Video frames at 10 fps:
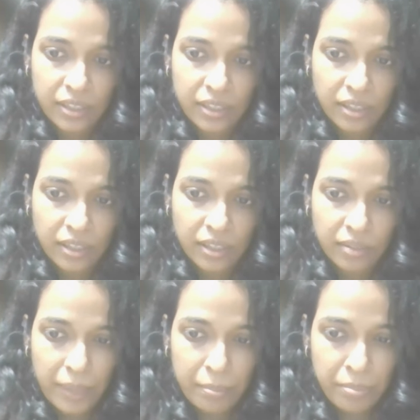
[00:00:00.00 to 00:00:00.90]
then uh,
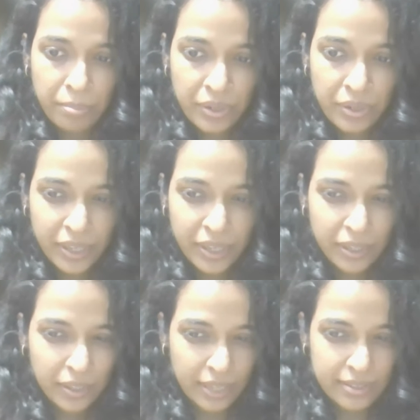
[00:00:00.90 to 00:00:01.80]

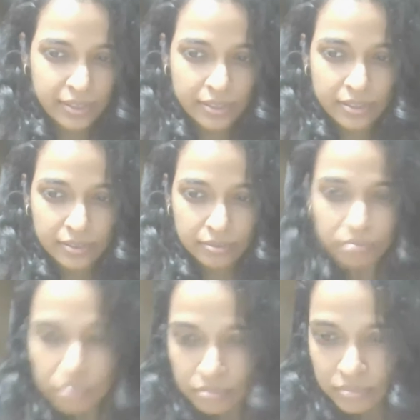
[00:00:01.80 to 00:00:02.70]
bempedoic acid.
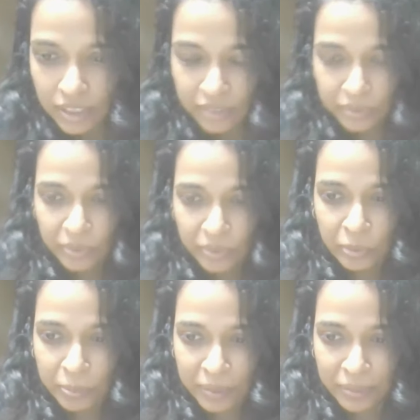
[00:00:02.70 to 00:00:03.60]
I
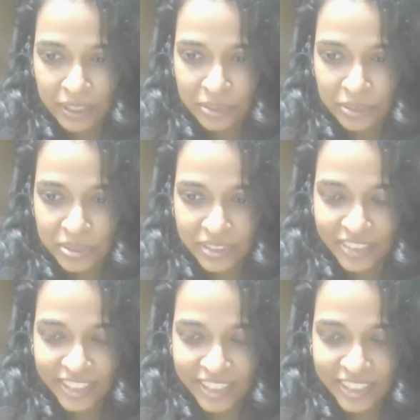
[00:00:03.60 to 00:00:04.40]
hope I pronounced it right.